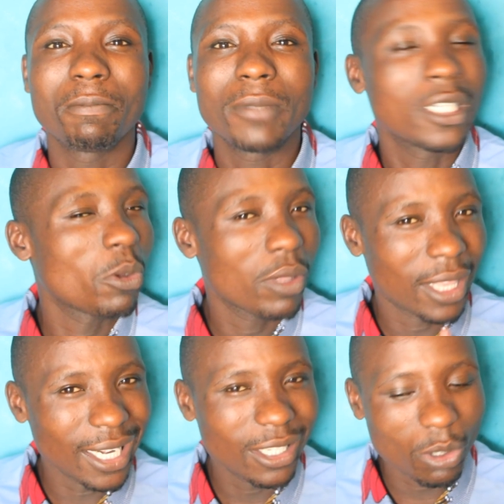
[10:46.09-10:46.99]
So
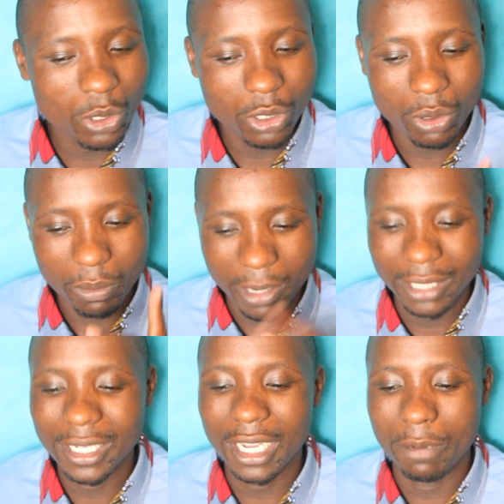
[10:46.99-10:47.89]
that is also my
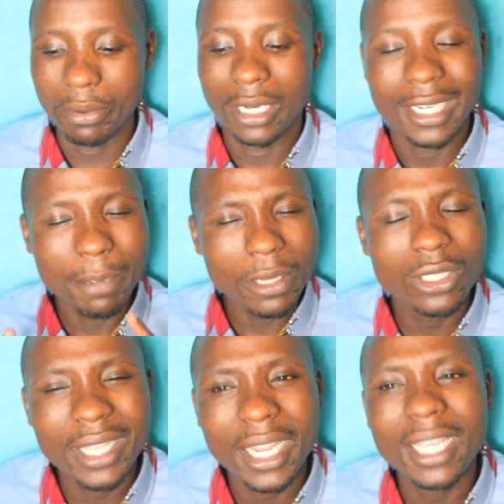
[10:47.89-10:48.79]
second point. Number
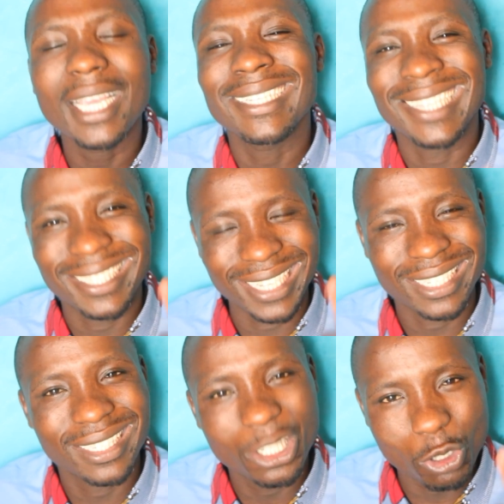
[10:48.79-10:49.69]
three is the
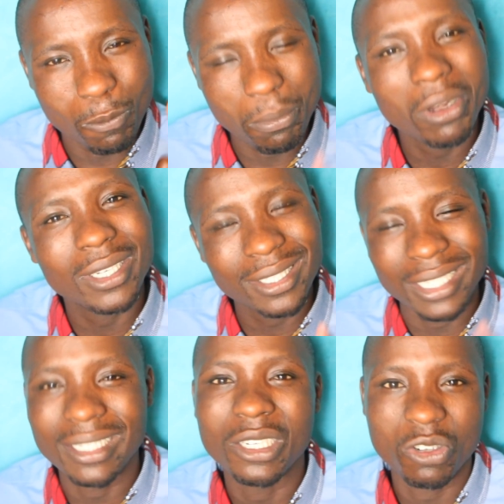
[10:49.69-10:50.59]
succession politics in
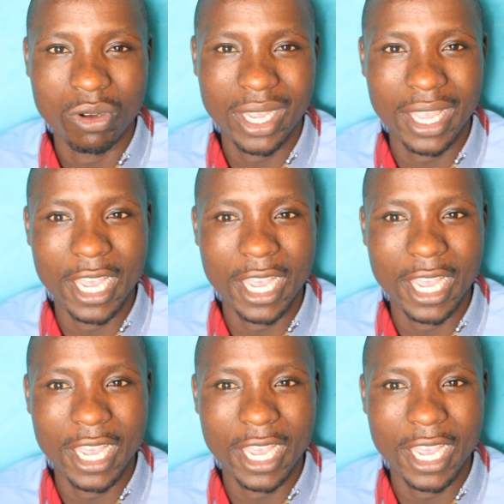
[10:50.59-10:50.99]
Central Kenya.